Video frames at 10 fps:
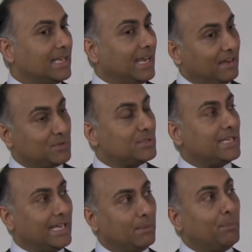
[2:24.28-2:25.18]
They have to
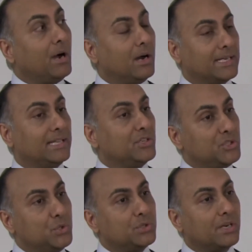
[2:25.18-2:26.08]
take part, and the
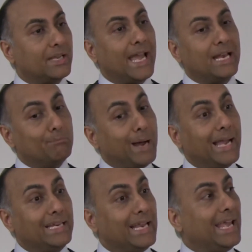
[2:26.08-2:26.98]
tutor can
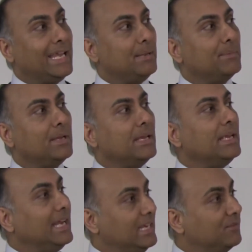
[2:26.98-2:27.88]
by name
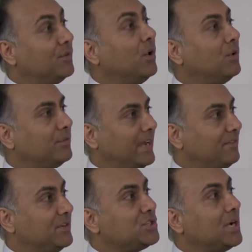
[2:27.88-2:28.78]
involve
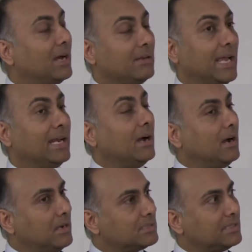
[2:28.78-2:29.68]
every child and
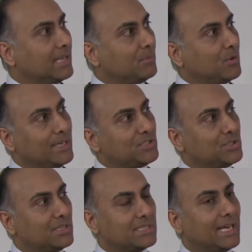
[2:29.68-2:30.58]
ask them
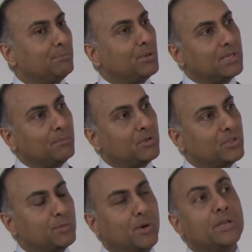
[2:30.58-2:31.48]
questions and put them on the
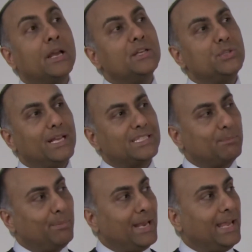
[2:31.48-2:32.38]
spot to
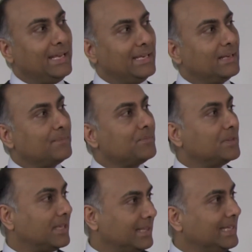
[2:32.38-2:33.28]
explain
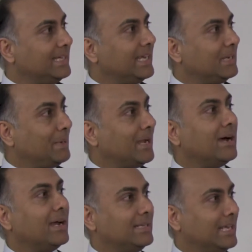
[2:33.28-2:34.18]
the thinking
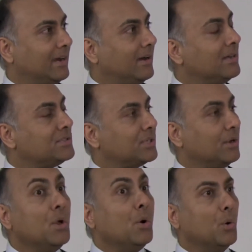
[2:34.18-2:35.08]
behind their
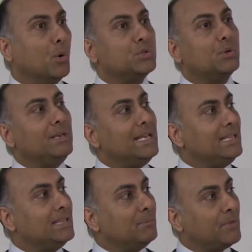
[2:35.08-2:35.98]
answer or to
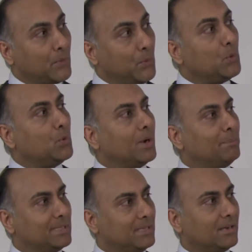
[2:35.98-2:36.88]
lead them through a
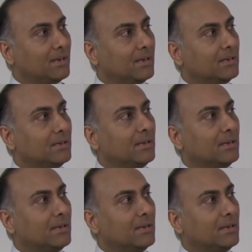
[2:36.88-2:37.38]
particular